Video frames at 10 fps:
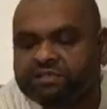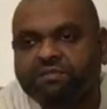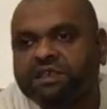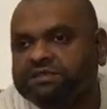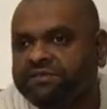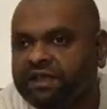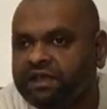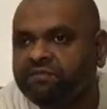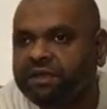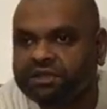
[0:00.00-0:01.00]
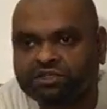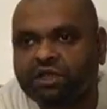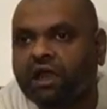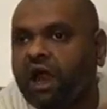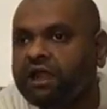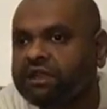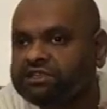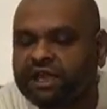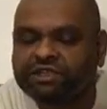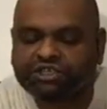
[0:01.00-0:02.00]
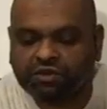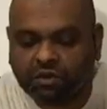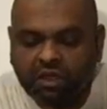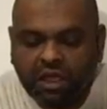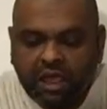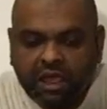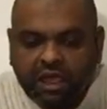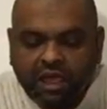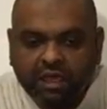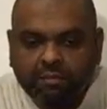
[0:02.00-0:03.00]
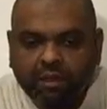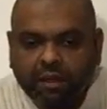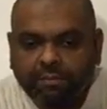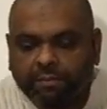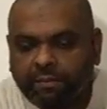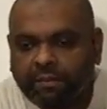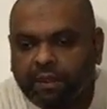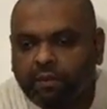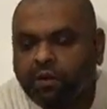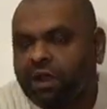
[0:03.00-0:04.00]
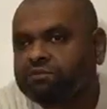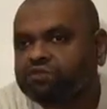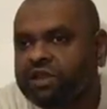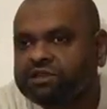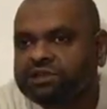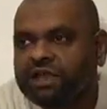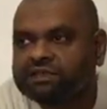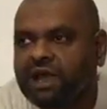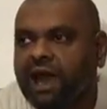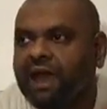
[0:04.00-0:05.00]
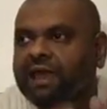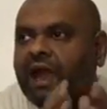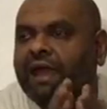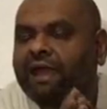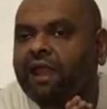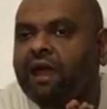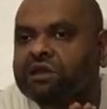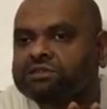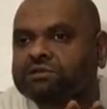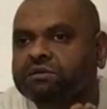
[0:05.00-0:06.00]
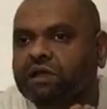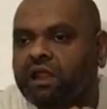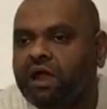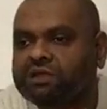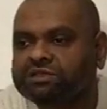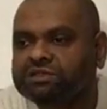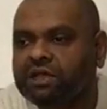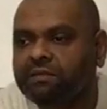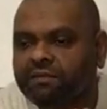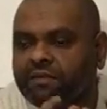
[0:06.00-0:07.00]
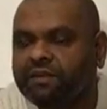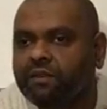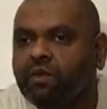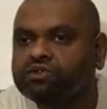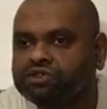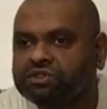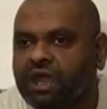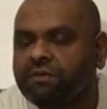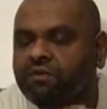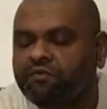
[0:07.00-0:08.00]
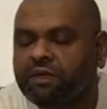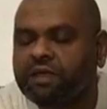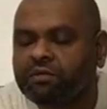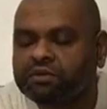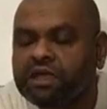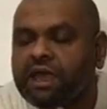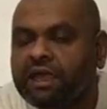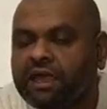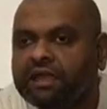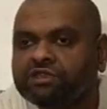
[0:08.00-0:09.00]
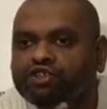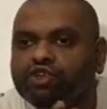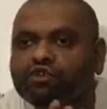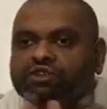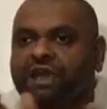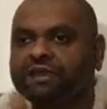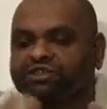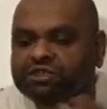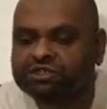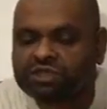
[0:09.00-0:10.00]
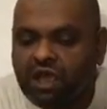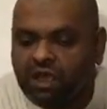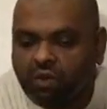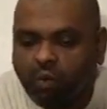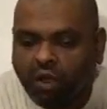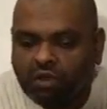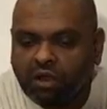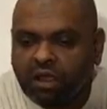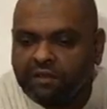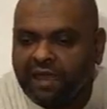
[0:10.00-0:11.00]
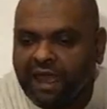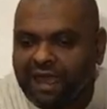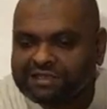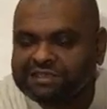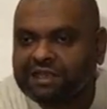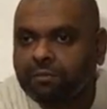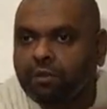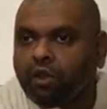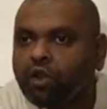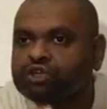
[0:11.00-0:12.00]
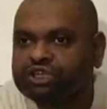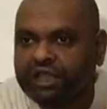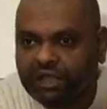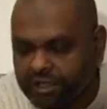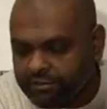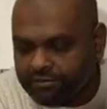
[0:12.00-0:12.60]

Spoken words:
please forgive me. It's unintentional, but what I'm trying to say is I class those type of people in two sections. One that has some logic,